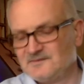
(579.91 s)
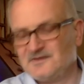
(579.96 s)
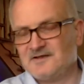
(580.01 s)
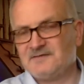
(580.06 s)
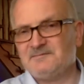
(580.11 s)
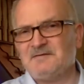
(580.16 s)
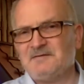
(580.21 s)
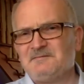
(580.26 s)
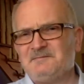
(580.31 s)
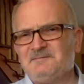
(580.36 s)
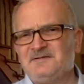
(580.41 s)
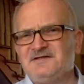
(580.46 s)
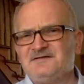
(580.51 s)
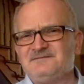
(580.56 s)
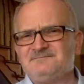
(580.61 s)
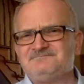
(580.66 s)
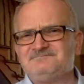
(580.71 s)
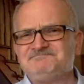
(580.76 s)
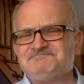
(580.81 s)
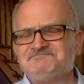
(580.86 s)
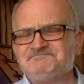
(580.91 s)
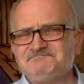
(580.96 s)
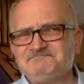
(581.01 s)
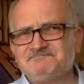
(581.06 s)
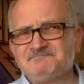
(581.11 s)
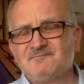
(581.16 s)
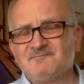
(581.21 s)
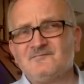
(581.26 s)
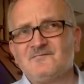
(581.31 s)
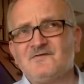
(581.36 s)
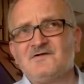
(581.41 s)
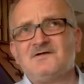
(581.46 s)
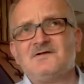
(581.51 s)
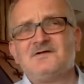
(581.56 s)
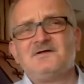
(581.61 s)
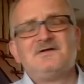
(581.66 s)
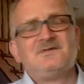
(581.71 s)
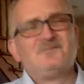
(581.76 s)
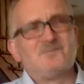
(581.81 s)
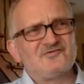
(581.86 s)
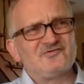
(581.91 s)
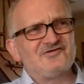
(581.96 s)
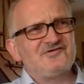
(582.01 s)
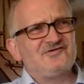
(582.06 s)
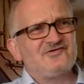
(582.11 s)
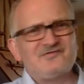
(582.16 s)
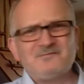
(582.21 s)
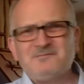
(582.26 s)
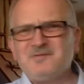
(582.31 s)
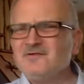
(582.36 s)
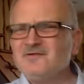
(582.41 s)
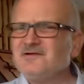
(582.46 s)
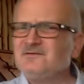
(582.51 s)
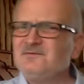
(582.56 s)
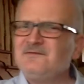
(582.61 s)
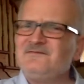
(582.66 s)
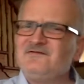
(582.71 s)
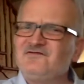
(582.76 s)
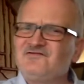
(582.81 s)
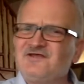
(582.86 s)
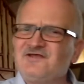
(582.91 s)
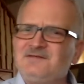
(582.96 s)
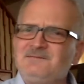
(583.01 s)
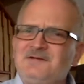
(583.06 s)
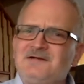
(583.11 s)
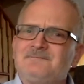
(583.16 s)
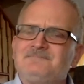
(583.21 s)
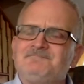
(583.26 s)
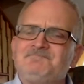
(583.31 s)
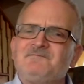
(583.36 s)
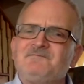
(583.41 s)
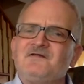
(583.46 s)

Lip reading: I remember was I disappointed when this came out?